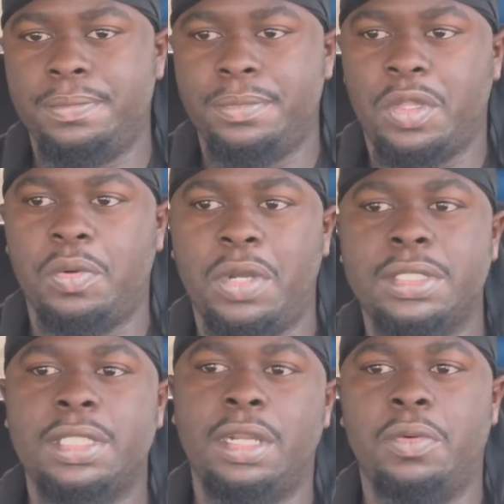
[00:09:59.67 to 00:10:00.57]
the
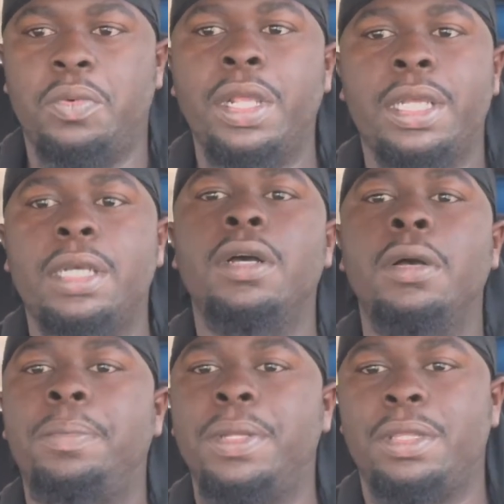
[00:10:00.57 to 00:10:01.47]
rest of them, we
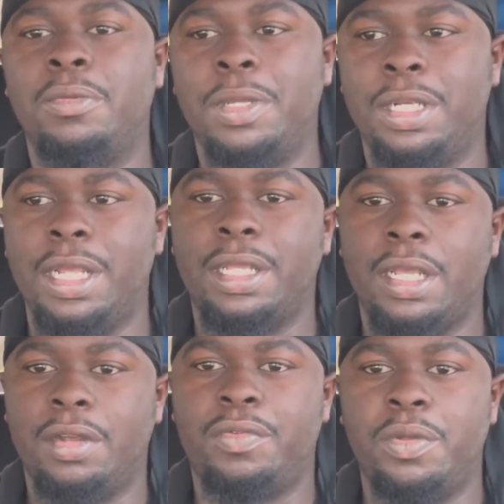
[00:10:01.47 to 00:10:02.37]
could put them in
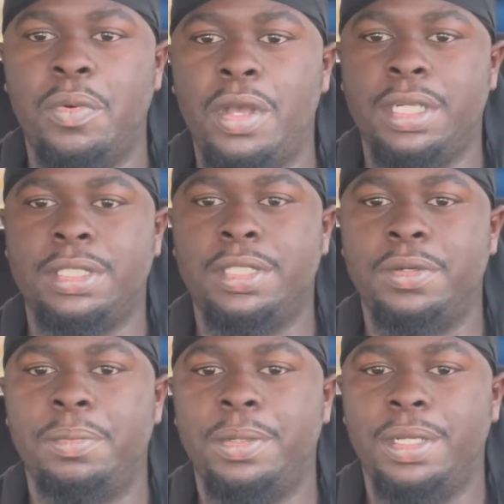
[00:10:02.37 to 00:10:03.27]
daycare if we wanted
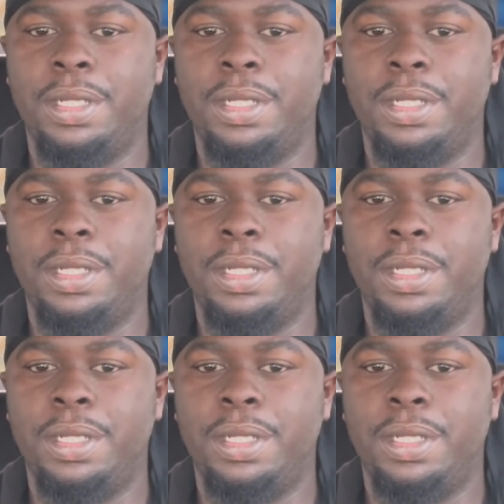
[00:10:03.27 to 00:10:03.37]
to. But